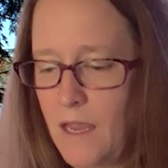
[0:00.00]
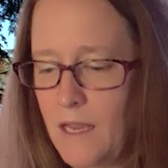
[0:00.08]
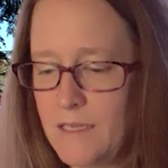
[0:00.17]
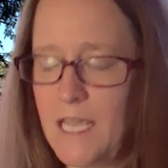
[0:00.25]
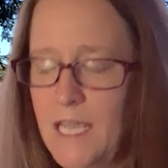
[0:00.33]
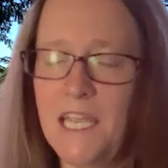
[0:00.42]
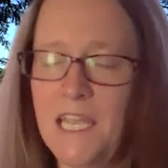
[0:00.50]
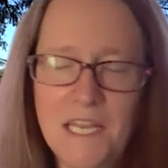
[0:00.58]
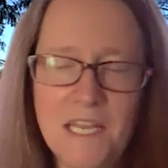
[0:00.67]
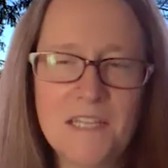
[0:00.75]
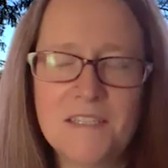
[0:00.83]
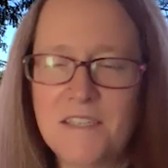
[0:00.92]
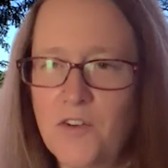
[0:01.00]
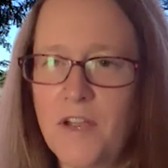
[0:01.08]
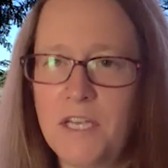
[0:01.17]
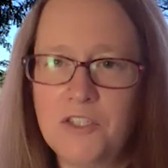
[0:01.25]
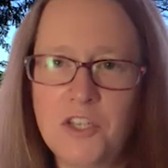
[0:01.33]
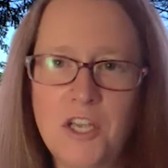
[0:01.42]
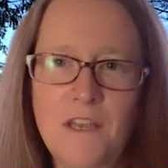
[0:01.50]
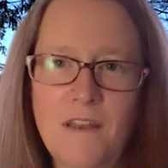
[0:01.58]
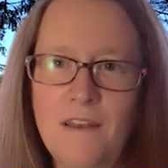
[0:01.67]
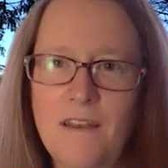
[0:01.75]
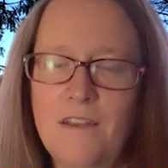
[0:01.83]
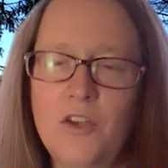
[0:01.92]
Taking into
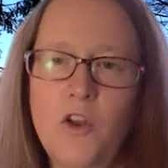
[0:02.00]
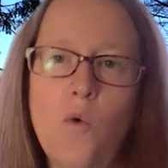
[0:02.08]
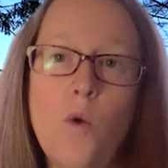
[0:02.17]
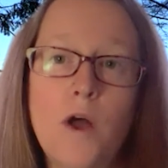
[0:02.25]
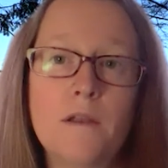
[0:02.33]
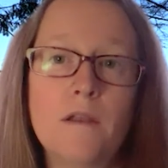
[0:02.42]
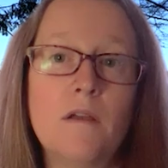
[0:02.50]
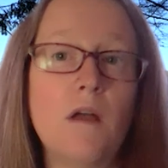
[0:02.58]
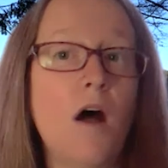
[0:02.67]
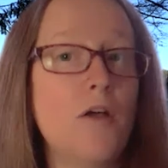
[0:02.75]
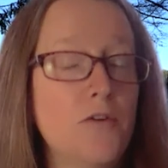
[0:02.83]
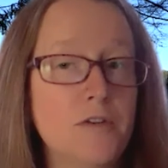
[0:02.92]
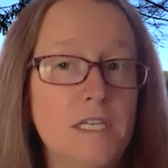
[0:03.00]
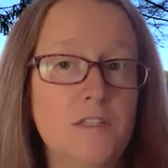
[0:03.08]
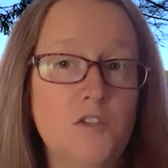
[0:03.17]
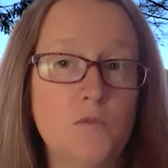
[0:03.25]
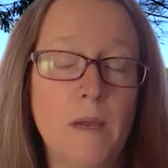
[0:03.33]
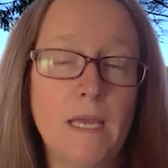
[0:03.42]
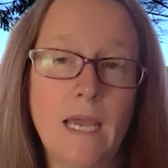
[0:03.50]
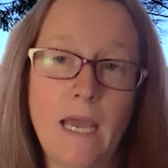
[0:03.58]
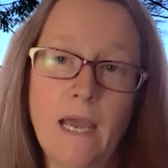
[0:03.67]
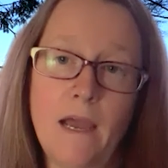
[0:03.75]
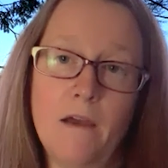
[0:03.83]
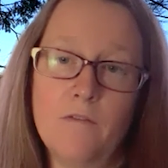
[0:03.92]
consideration, what other needs you might
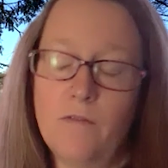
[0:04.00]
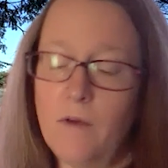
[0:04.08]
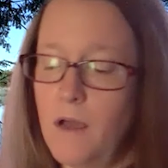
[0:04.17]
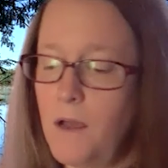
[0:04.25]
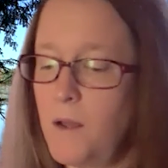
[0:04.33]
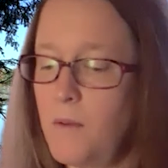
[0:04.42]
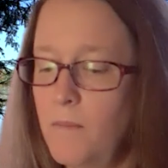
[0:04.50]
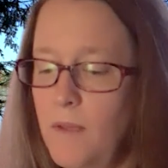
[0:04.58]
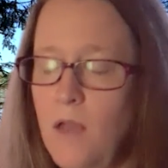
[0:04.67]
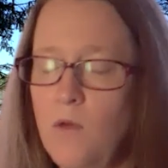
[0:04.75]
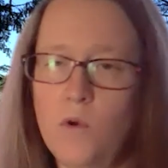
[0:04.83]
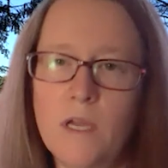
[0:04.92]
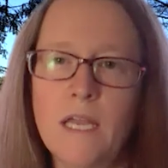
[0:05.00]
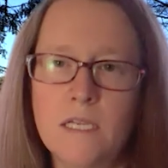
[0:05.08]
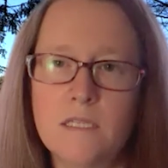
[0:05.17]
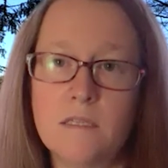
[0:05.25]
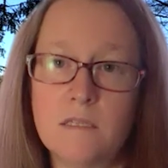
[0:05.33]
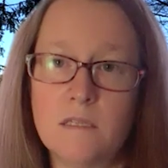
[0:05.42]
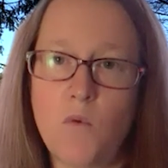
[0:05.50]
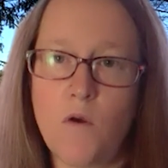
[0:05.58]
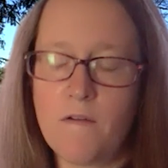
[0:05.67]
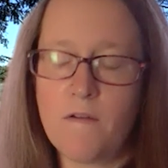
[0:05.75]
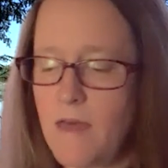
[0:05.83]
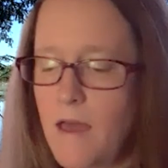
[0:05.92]
have, and we'll get into some
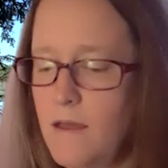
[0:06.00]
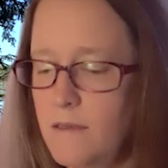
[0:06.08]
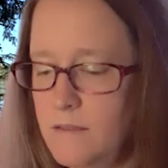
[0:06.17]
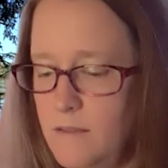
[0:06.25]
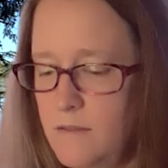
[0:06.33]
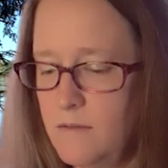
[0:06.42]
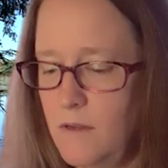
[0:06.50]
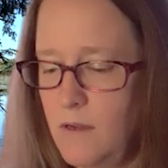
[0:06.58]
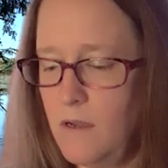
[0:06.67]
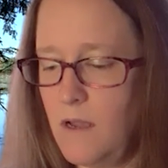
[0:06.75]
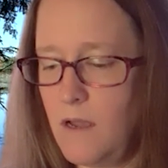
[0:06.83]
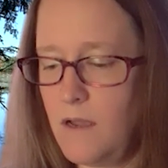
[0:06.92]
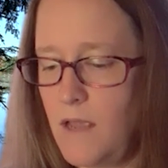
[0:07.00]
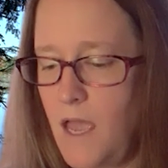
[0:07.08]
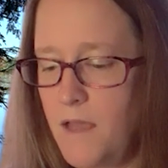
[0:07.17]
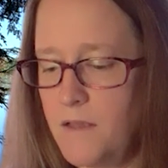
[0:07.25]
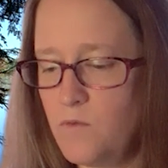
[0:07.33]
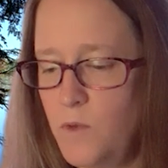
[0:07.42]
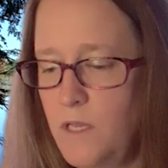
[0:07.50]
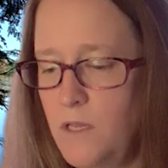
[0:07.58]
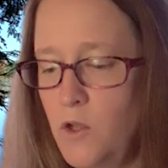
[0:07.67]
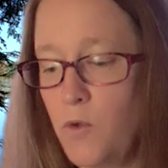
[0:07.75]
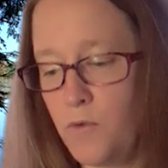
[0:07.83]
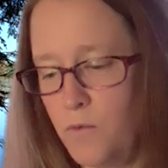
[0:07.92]
more of that as we
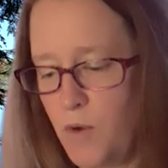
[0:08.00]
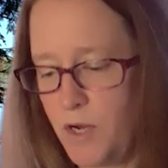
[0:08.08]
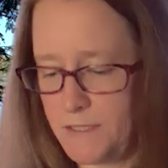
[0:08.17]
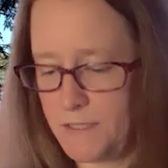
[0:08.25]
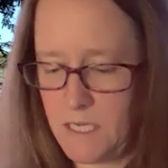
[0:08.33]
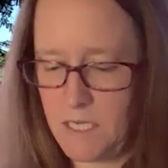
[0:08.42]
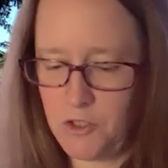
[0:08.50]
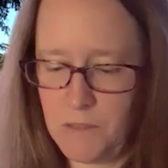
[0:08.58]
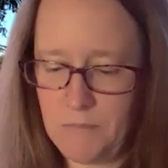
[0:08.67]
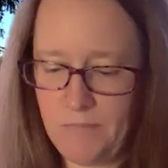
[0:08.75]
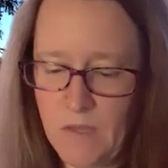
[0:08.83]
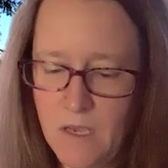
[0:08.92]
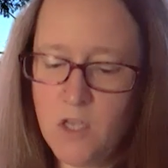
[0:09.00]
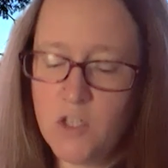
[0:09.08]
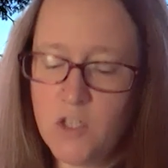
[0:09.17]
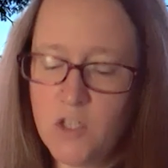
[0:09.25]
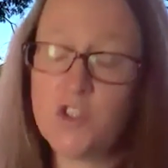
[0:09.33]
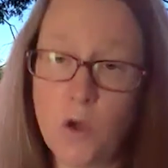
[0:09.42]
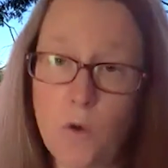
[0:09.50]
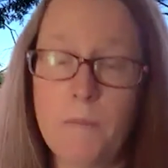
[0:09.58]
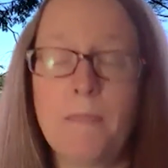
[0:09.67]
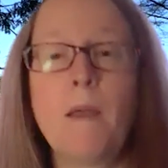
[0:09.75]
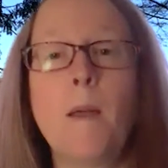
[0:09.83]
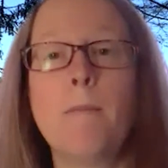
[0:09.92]
go through the presentation. So
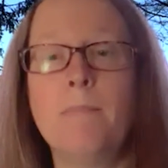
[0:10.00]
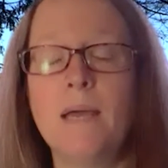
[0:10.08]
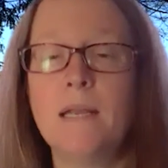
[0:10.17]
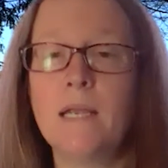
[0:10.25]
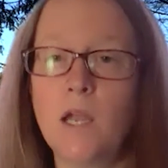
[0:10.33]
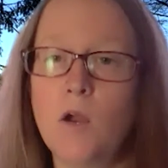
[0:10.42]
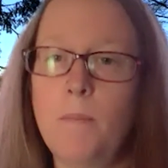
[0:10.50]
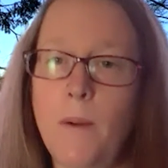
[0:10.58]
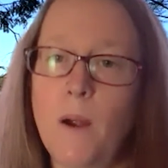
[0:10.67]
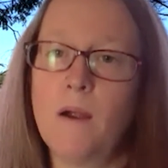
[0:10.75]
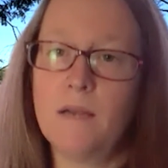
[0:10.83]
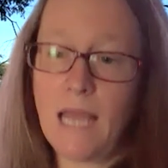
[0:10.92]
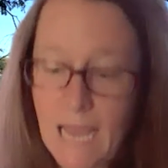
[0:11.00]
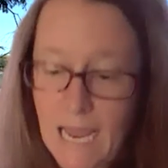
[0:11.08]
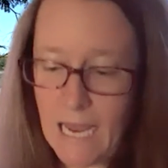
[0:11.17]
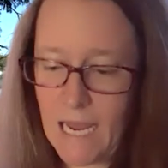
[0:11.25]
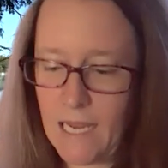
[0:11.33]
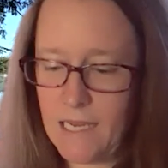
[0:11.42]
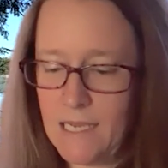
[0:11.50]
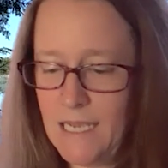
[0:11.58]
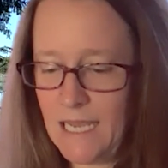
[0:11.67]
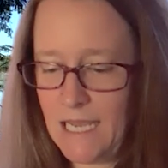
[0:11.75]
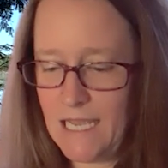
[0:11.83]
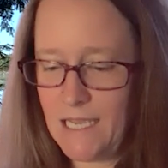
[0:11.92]
Medicare Part A
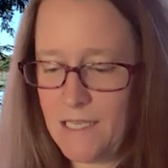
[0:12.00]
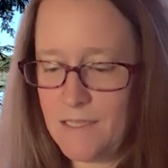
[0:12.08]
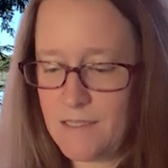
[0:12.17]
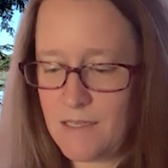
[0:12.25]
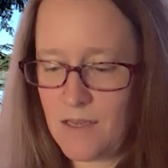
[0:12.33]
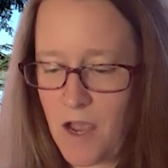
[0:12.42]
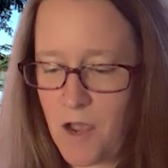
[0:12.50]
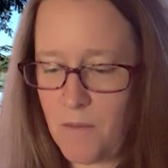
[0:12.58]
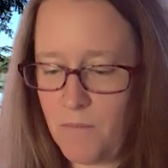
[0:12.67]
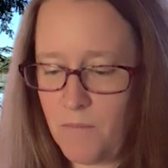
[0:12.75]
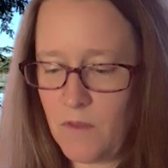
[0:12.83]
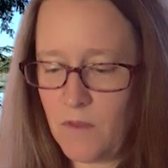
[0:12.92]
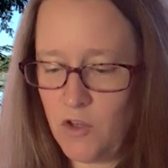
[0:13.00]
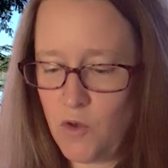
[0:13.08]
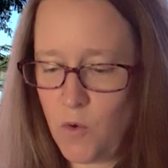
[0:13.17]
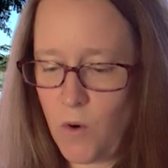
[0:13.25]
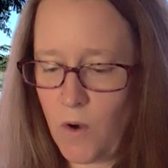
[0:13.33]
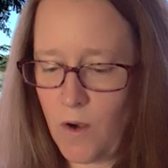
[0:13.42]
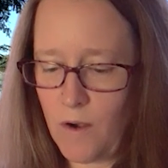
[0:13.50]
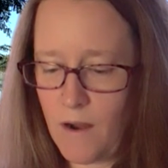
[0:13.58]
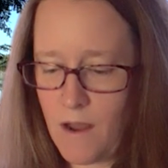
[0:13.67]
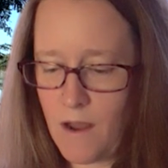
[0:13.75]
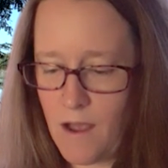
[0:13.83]
is your